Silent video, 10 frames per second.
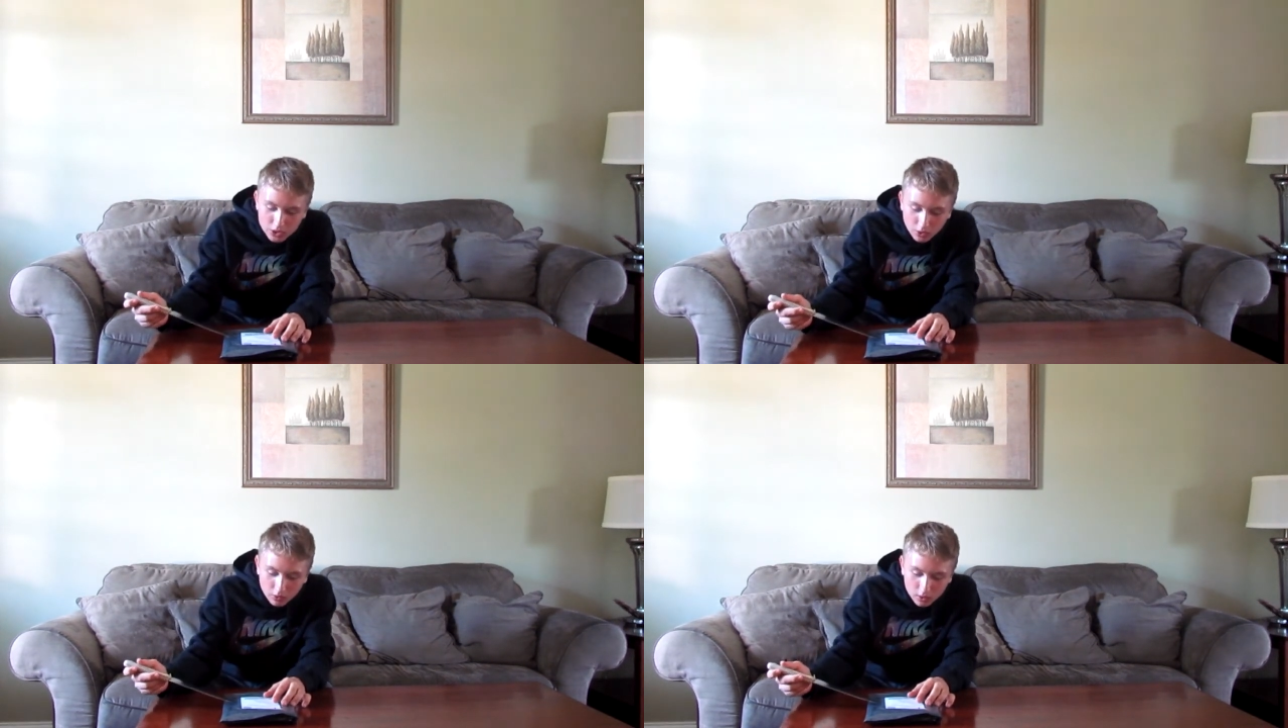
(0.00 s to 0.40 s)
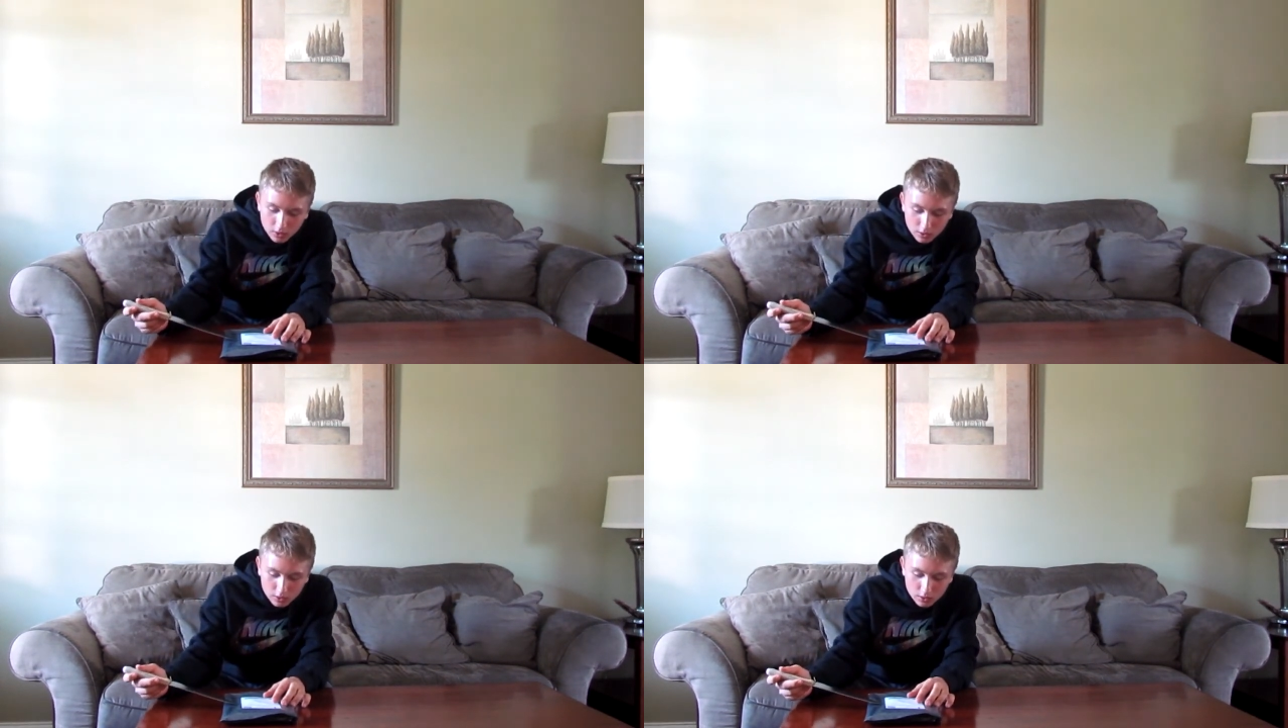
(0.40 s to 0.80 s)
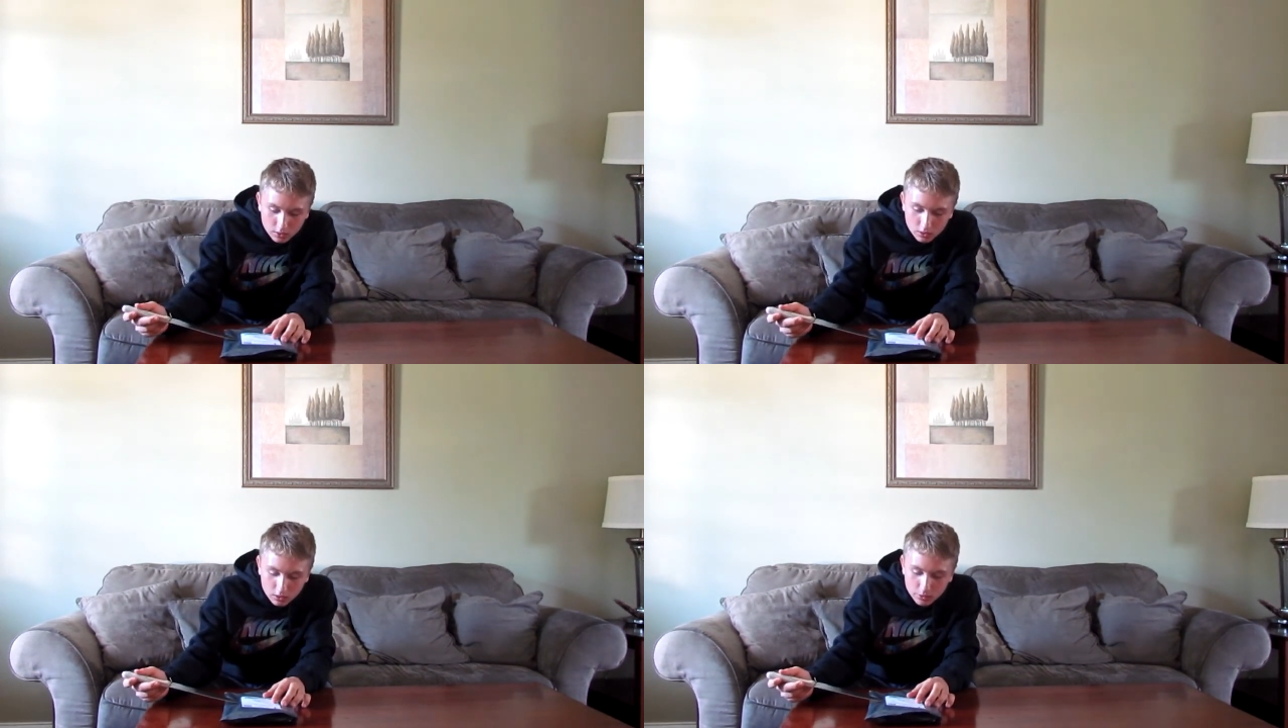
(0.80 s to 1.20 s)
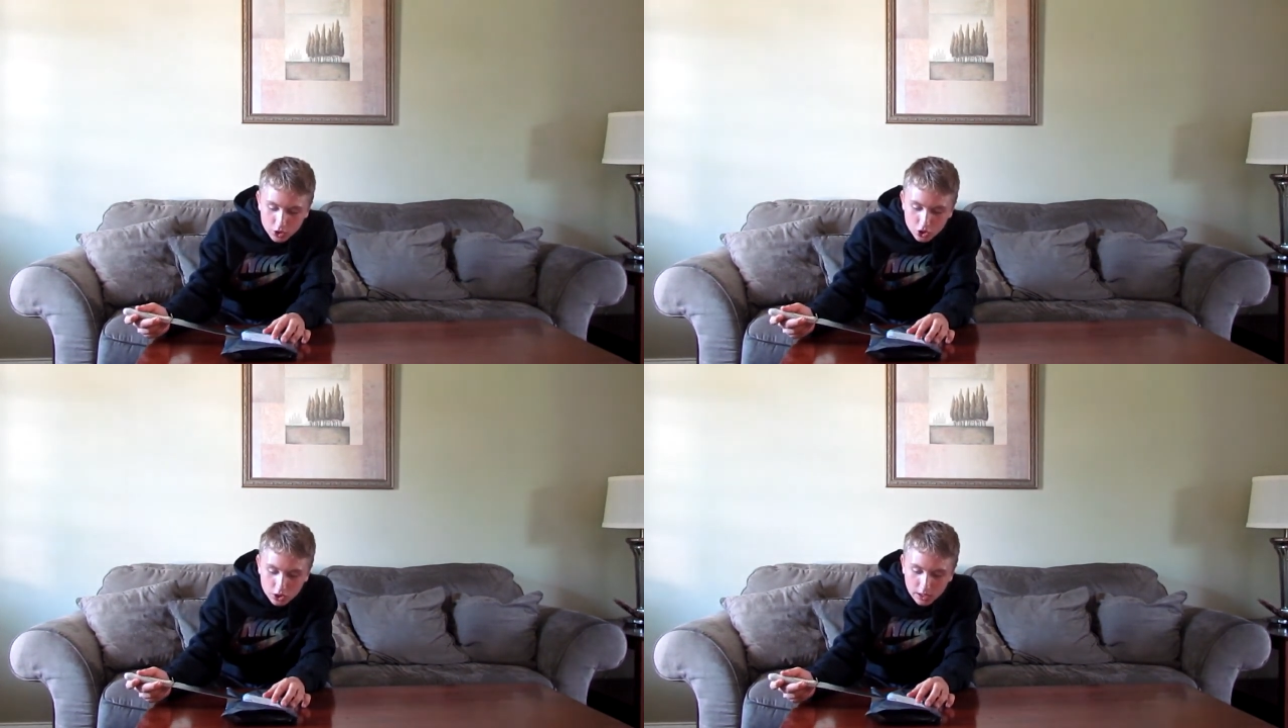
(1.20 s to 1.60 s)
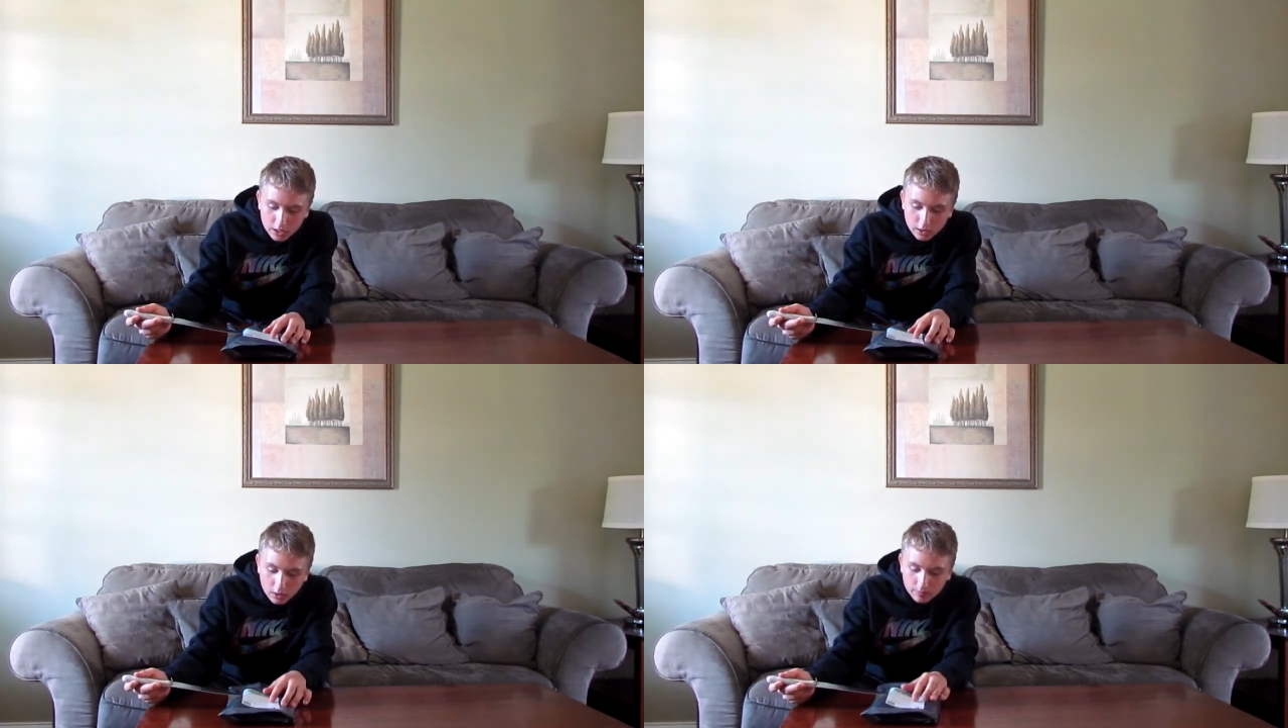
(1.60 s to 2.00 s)
So let me just get
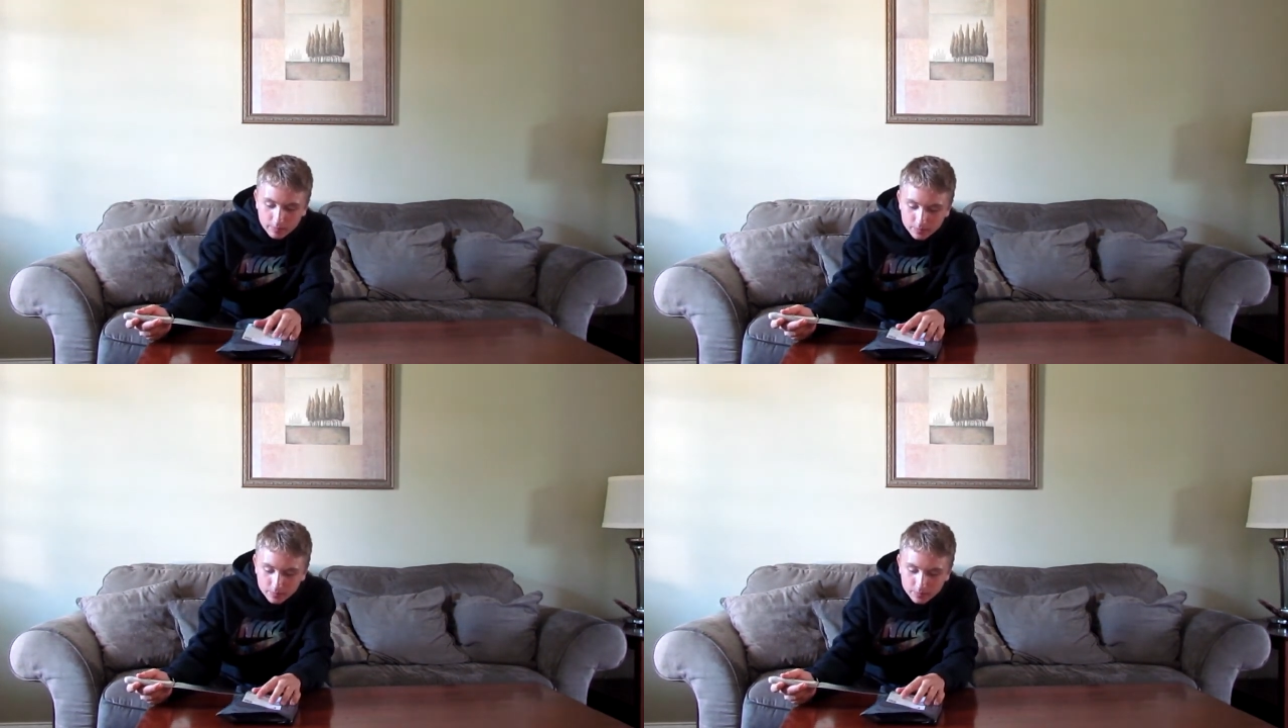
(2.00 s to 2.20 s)
it up.